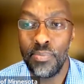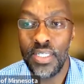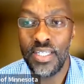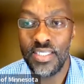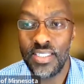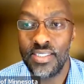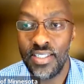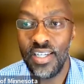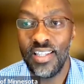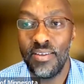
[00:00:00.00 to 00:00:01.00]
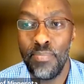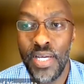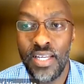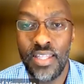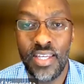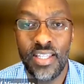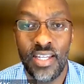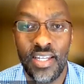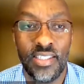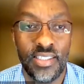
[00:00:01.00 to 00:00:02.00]
be necessarily the main thing
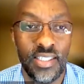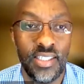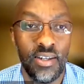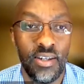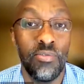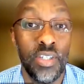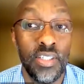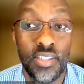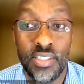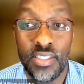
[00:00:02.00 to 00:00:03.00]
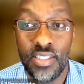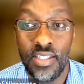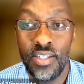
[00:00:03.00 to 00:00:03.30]
that is of interest.